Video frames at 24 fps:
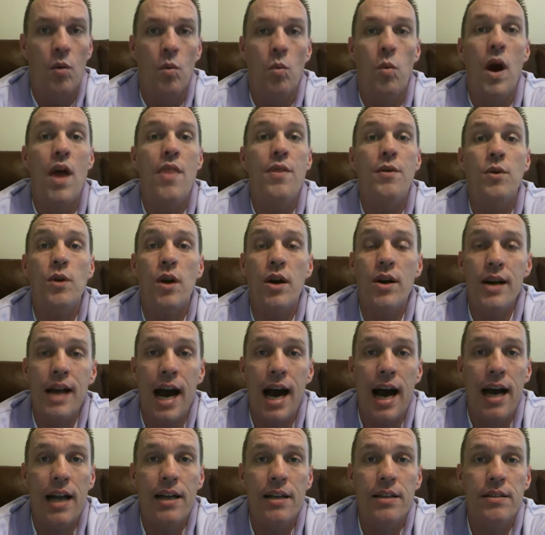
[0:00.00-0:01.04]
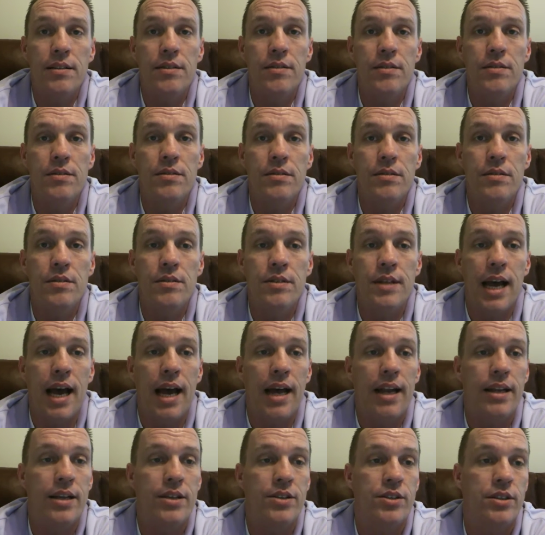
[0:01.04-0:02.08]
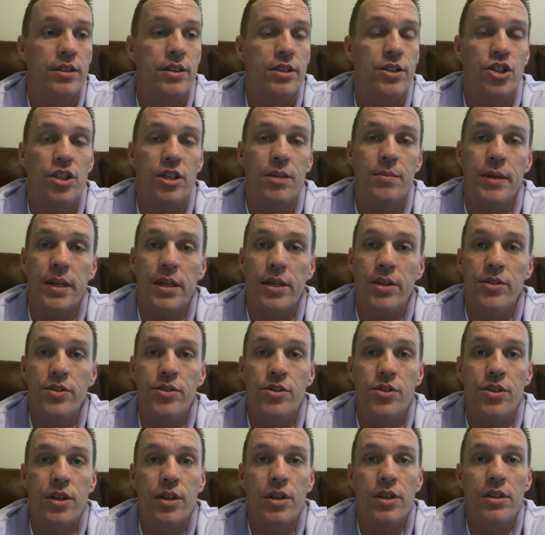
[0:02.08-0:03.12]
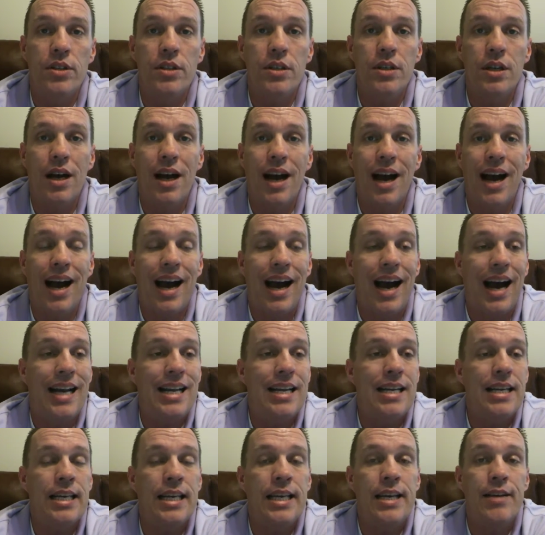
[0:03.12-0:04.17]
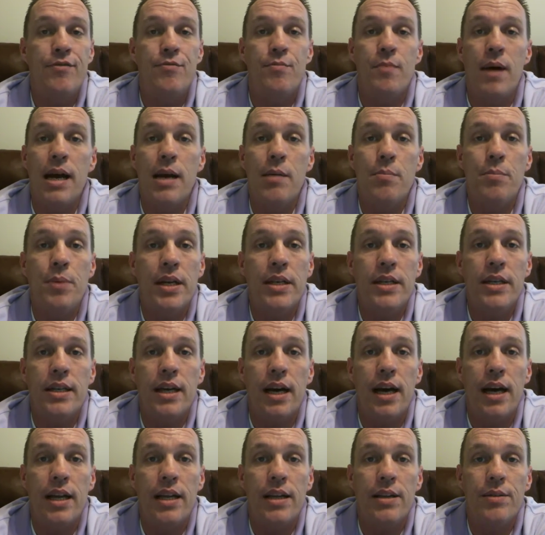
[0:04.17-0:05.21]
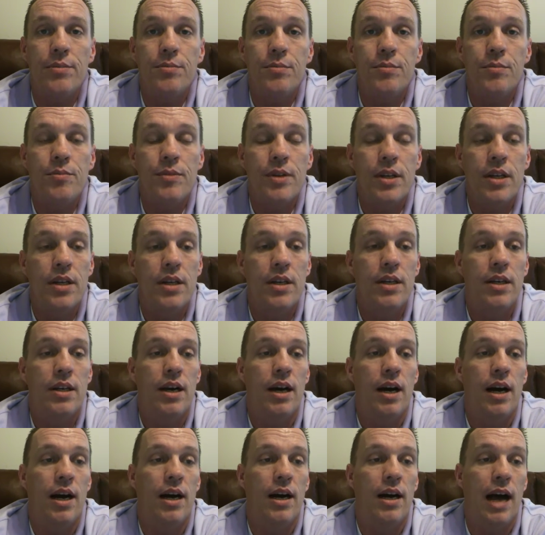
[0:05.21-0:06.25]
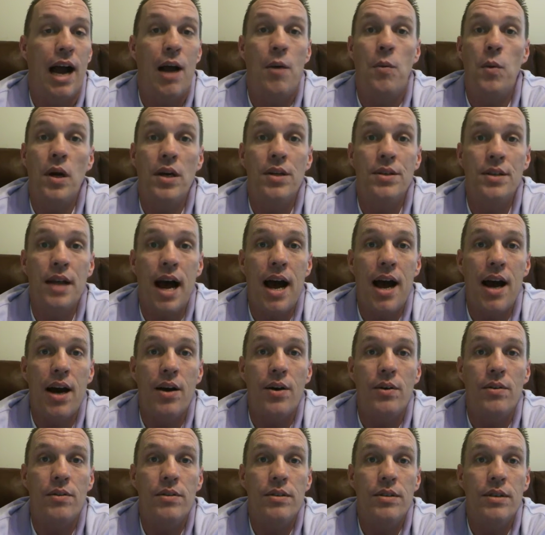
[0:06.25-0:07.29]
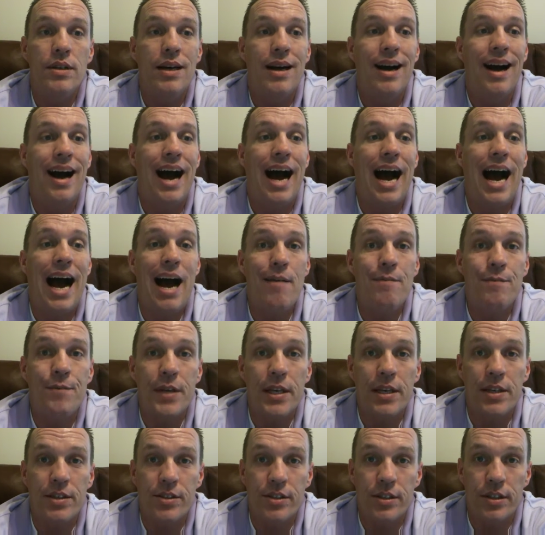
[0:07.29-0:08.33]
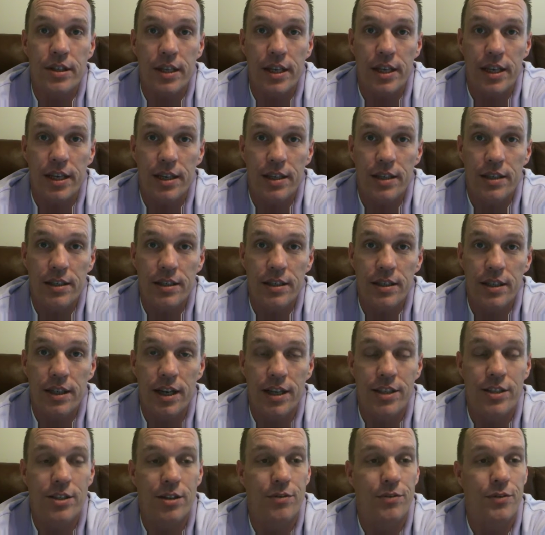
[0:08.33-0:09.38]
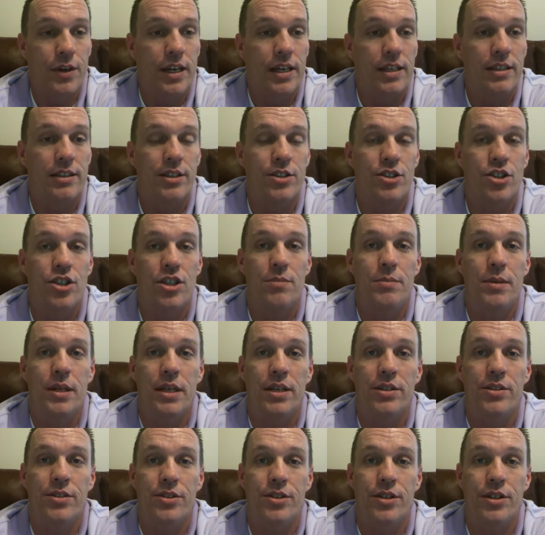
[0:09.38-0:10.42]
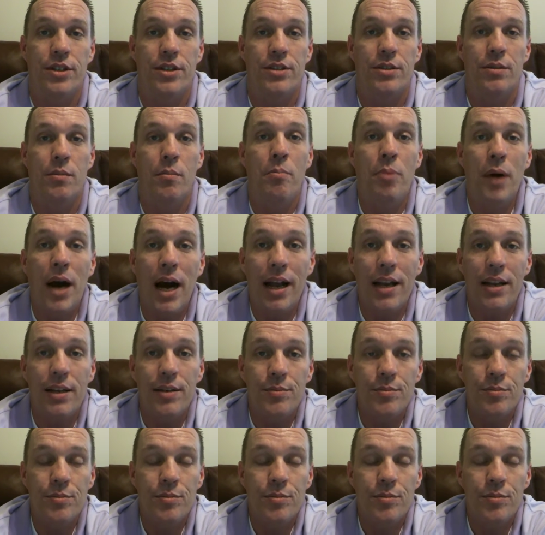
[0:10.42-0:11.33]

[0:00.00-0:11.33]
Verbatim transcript: whether or not that is a legitimate concern, I didn't give my opinion on it. Uh, I will now. Obviously, it's a freaking legitimate concern. But